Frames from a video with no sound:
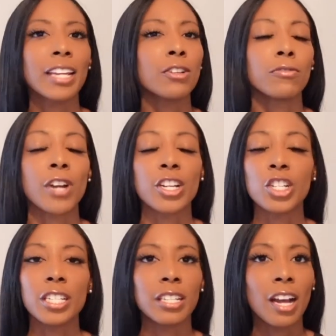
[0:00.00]
in your fresh
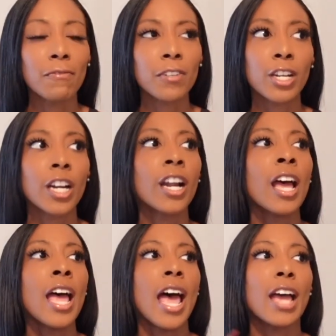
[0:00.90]
sheets and comforter,
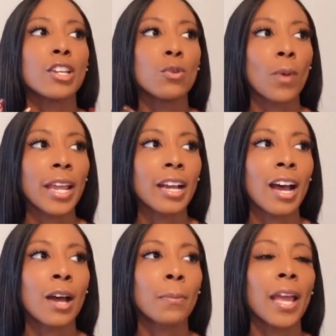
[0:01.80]
and you wake
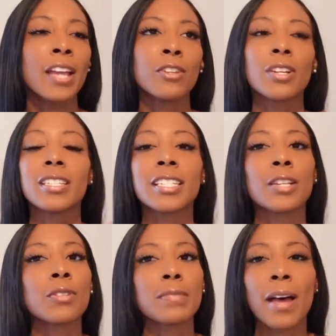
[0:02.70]
up and you can
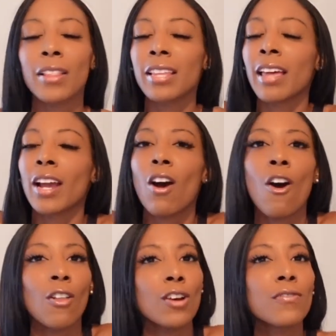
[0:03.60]
still smell it like
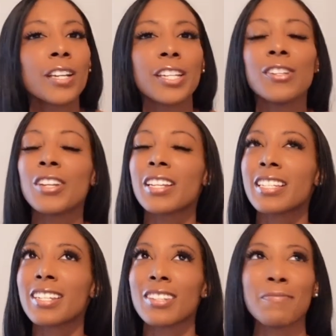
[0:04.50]
all over you. You can
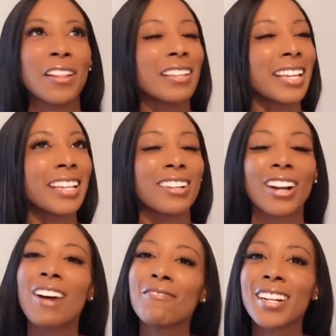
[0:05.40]
still smell it like in your
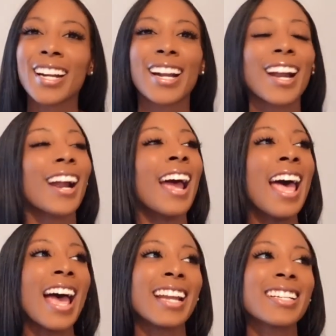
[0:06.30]
comforter.
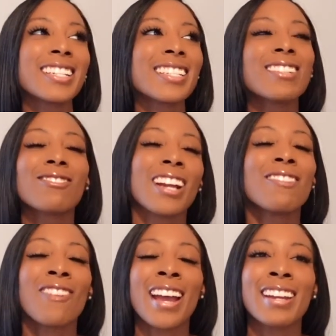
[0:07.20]
And it's just a
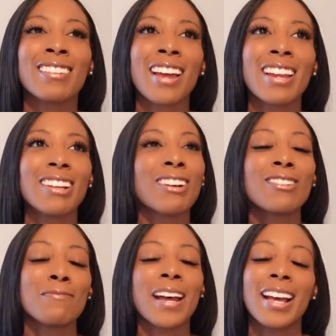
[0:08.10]
great way to like go
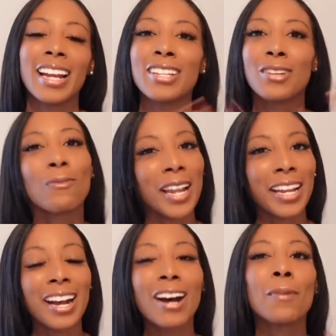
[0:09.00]
to bed and to
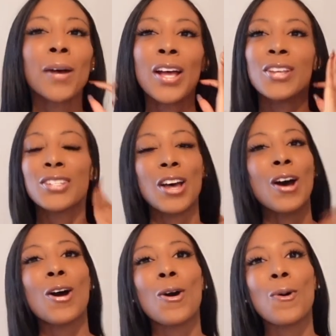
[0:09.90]
wake up.
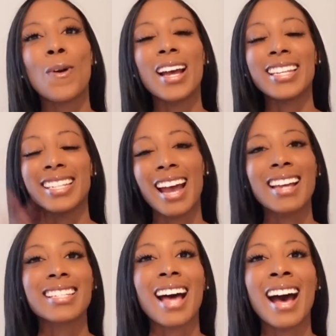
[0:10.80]
So
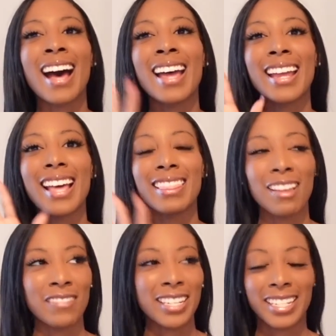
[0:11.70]
yes, I
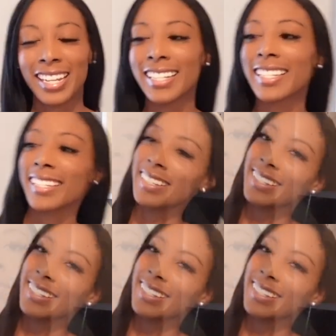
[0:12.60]
love the scent.